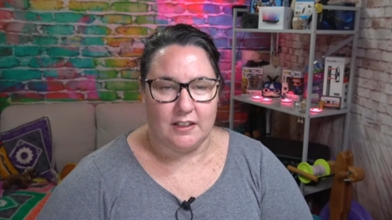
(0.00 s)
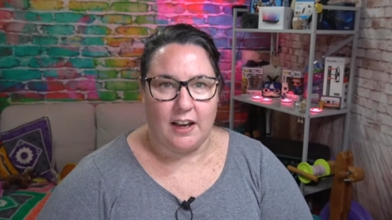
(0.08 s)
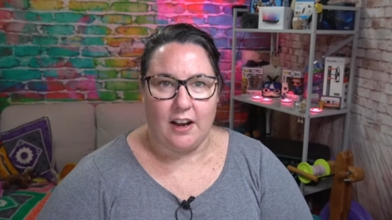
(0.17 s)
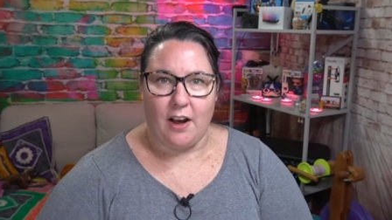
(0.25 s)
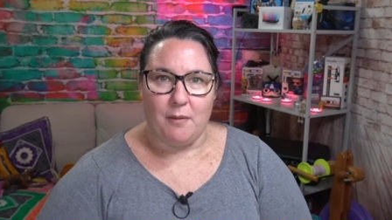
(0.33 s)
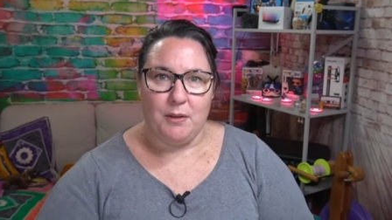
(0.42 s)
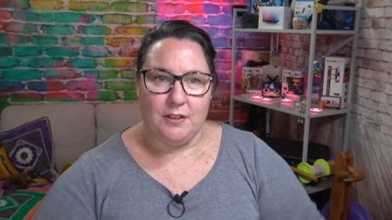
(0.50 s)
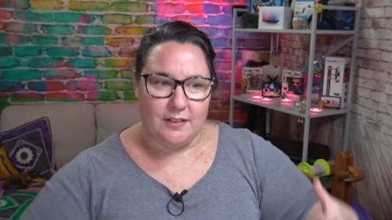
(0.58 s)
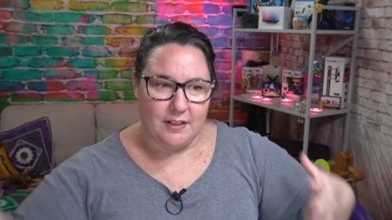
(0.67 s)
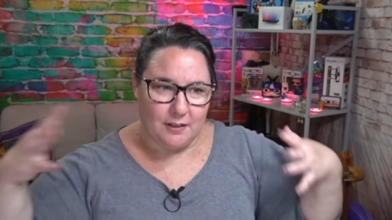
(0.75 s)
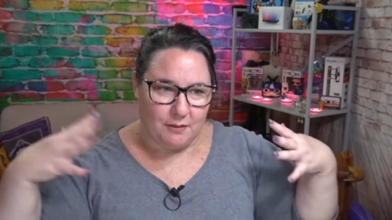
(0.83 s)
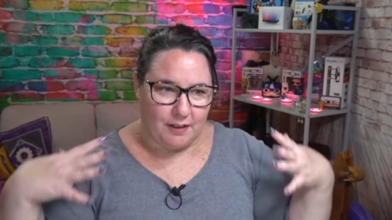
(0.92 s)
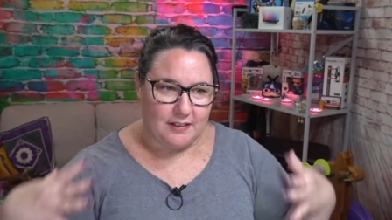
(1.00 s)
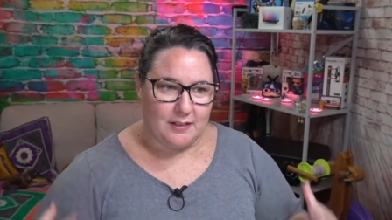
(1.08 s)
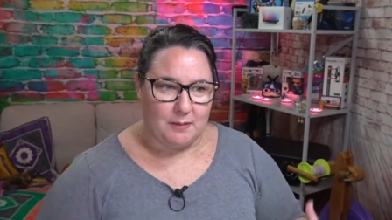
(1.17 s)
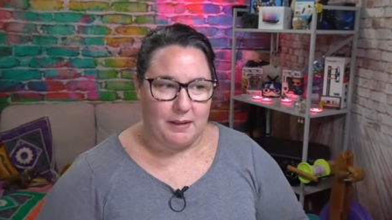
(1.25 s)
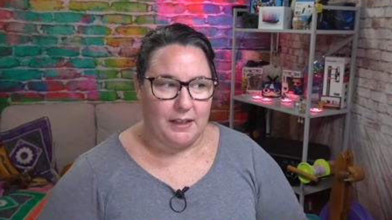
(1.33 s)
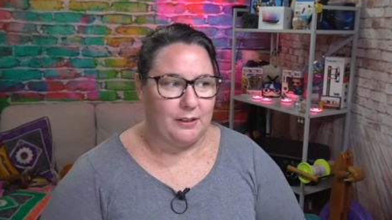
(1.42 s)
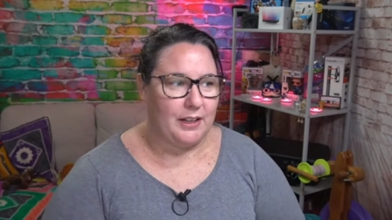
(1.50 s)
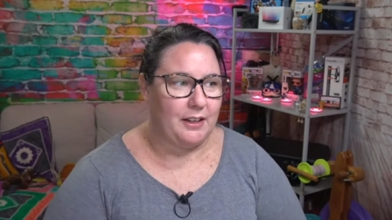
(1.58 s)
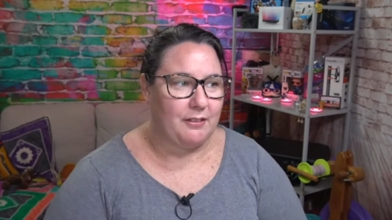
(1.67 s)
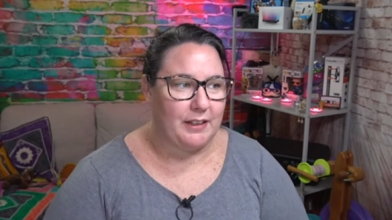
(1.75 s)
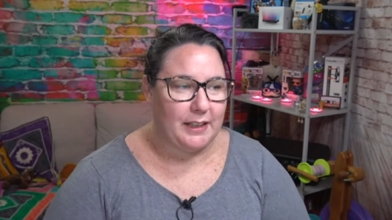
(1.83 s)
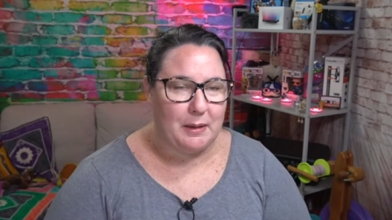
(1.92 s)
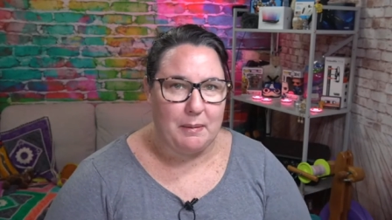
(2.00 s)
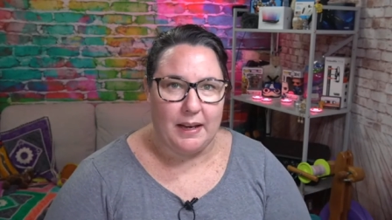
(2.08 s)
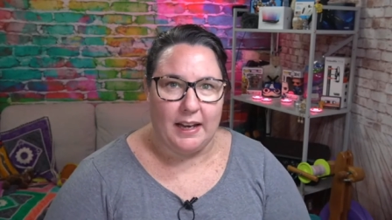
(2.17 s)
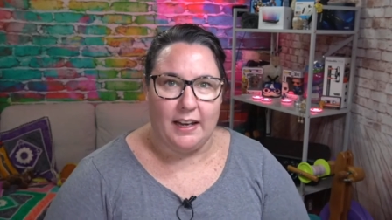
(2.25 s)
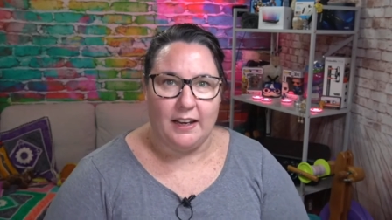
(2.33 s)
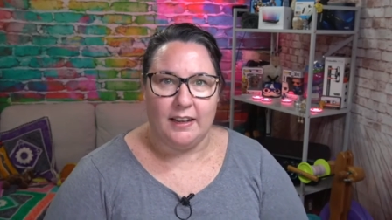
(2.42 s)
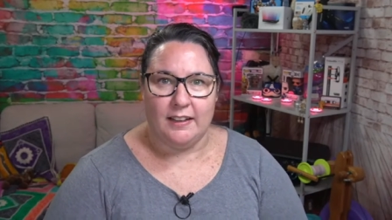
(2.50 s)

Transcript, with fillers: Like I'm used to the rest of me looking really big.